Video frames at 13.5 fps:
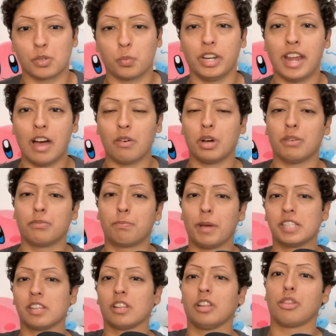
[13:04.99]
We now have
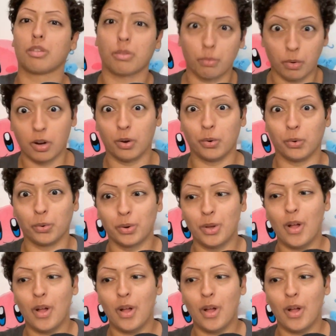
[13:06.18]
basically thrown